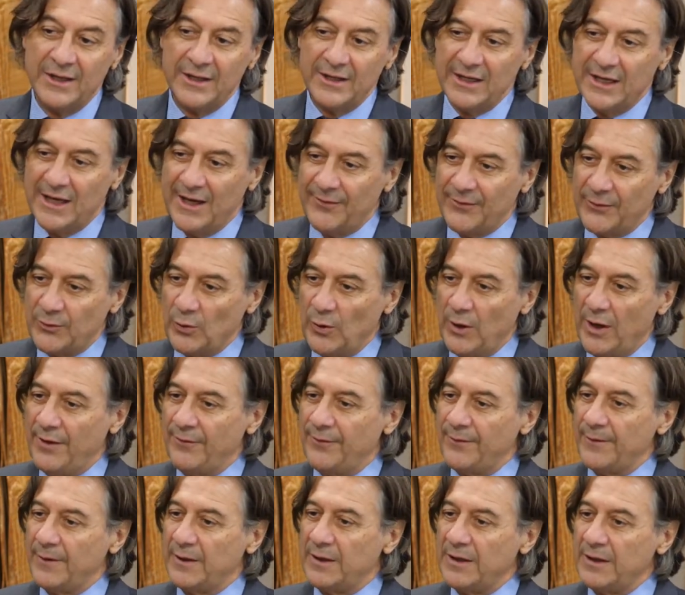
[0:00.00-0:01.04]
You have to
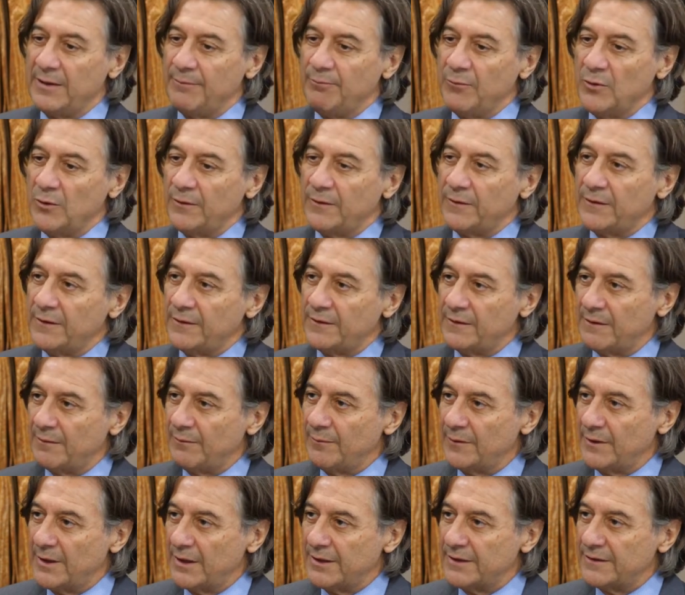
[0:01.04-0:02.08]
have an immune
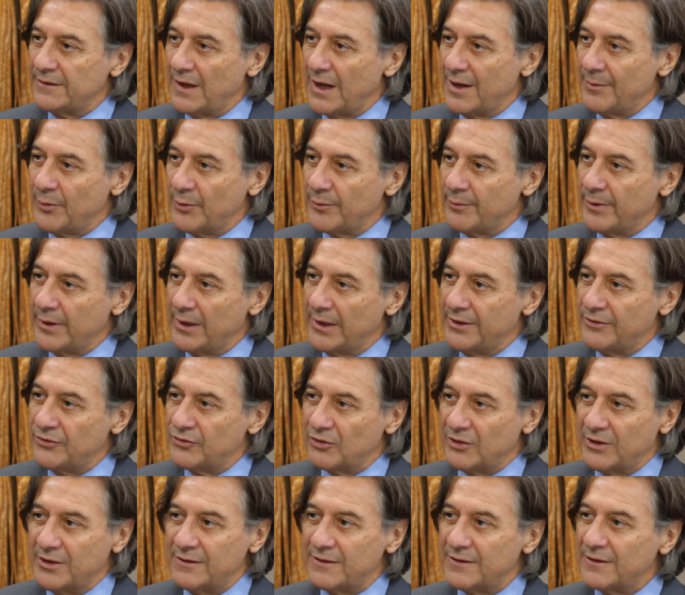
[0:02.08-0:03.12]
system that is
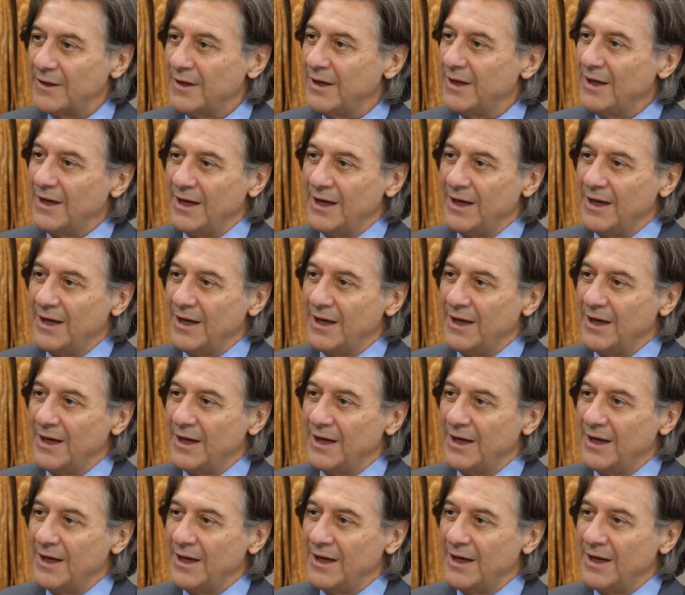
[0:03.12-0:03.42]
hyperbelligerent.